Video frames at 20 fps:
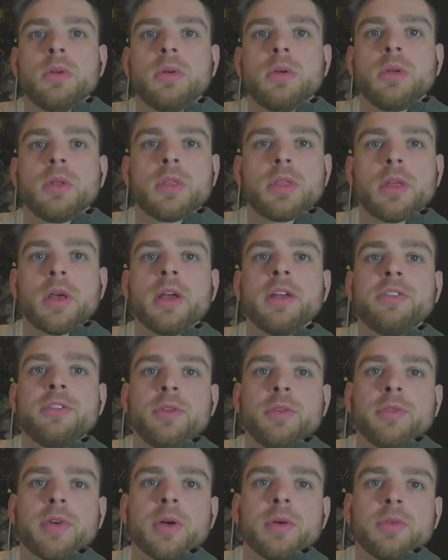32
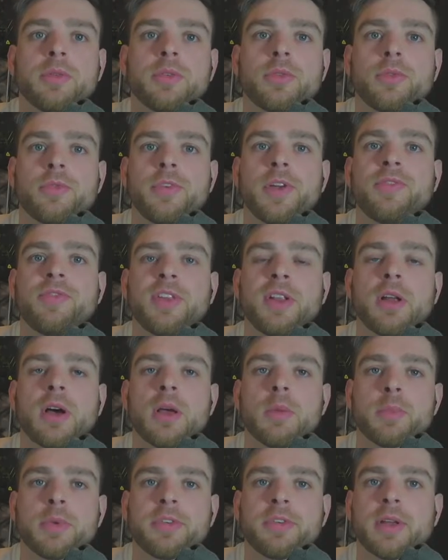votes,
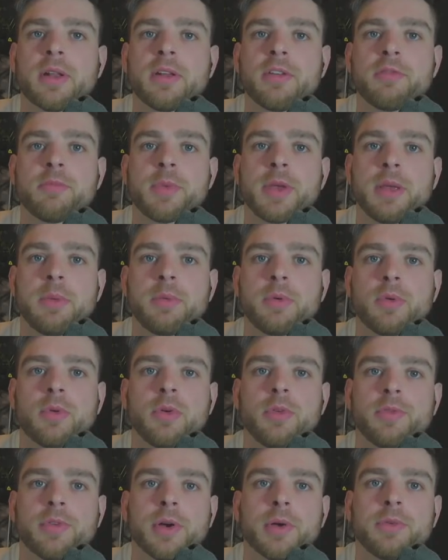59% of people who
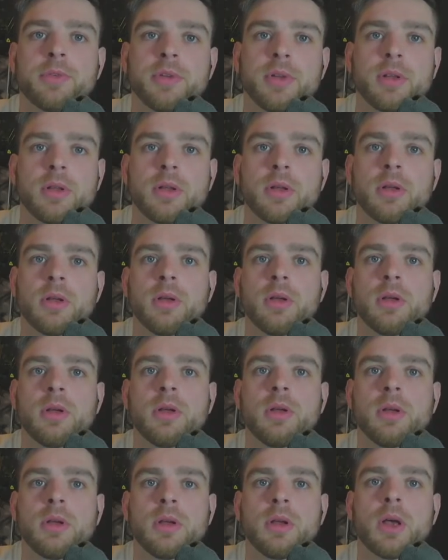voted
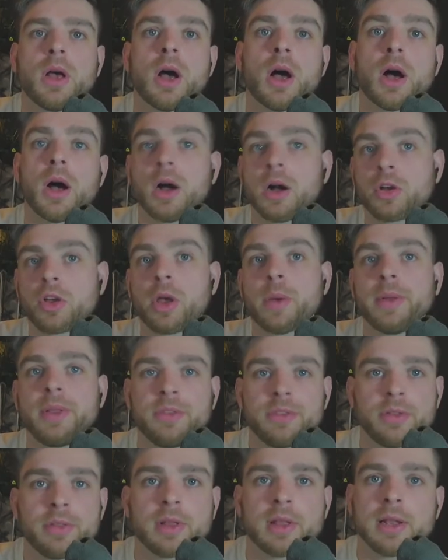are going
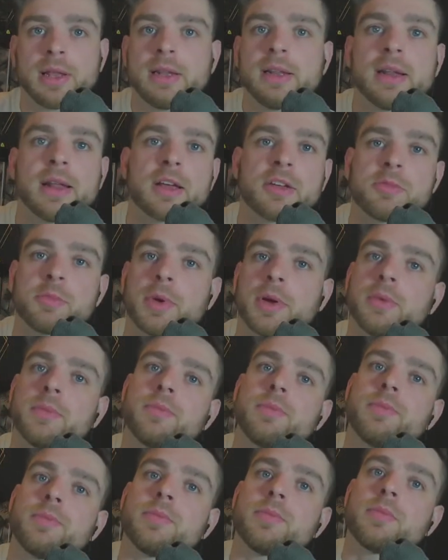to the Cleaning Expo.
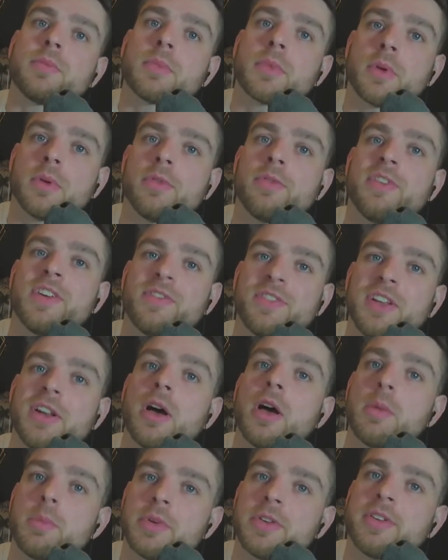
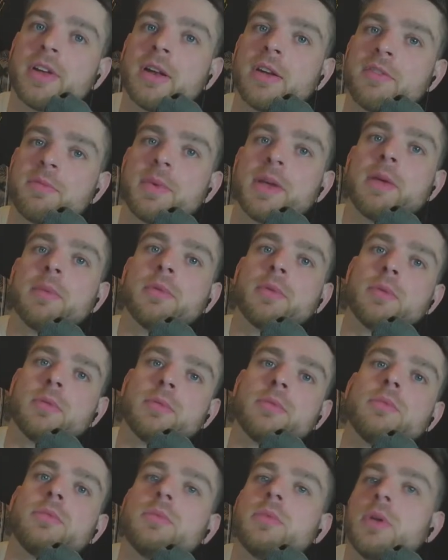59% of people,
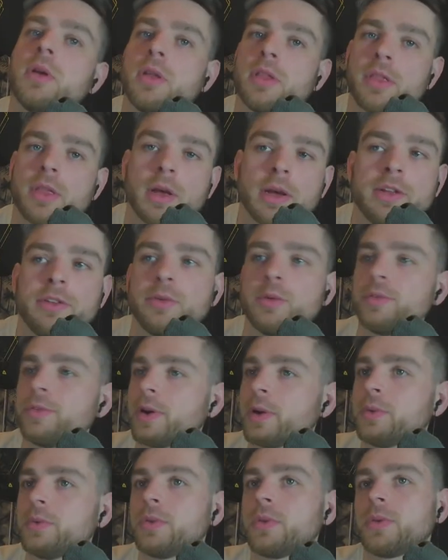32
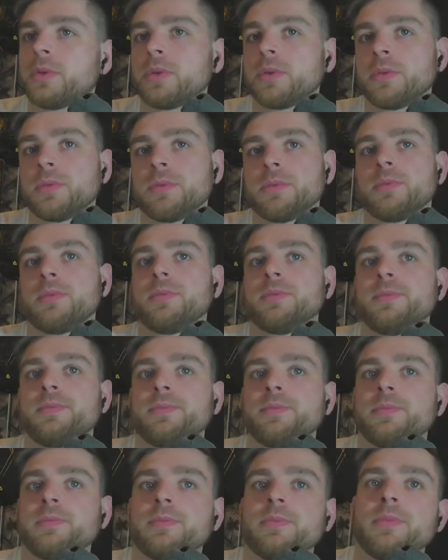votes.
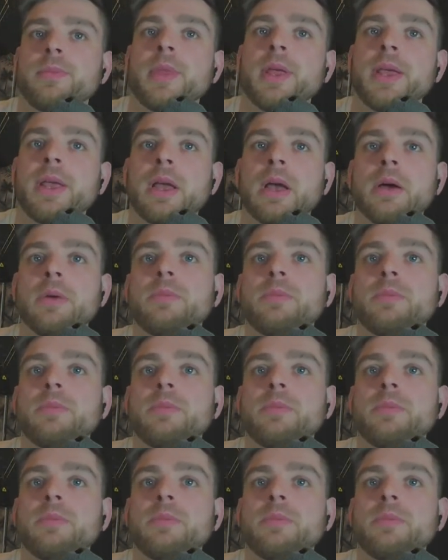There you go.